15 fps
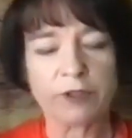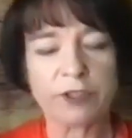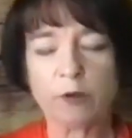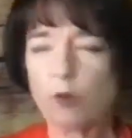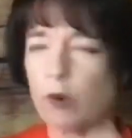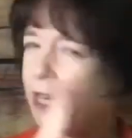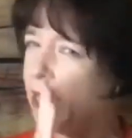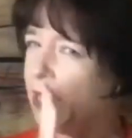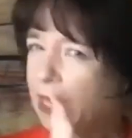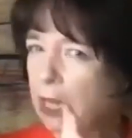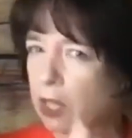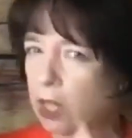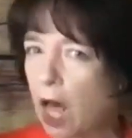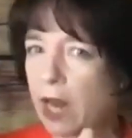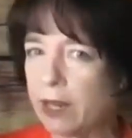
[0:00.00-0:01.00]
So we're hitting a
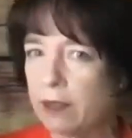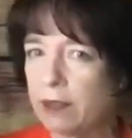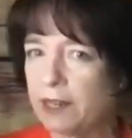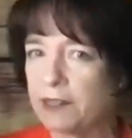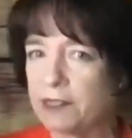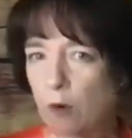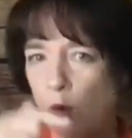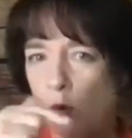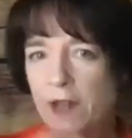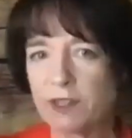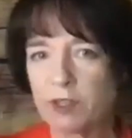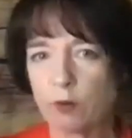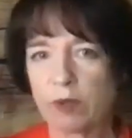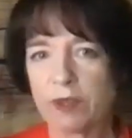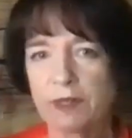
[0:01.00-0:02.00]
lot of things at
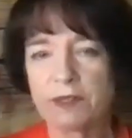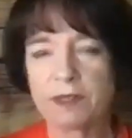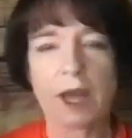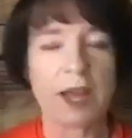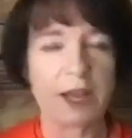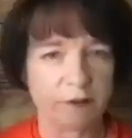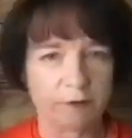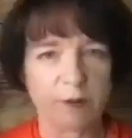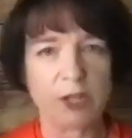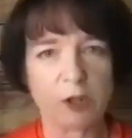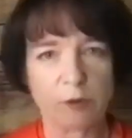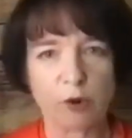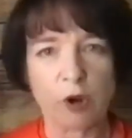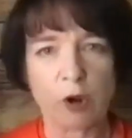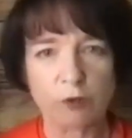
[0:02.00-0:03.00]
once with this kind of meal
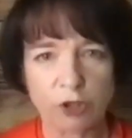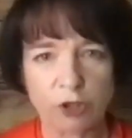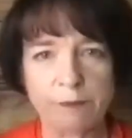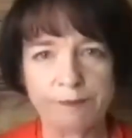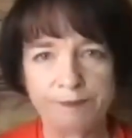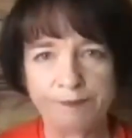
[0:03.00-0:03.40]
approach.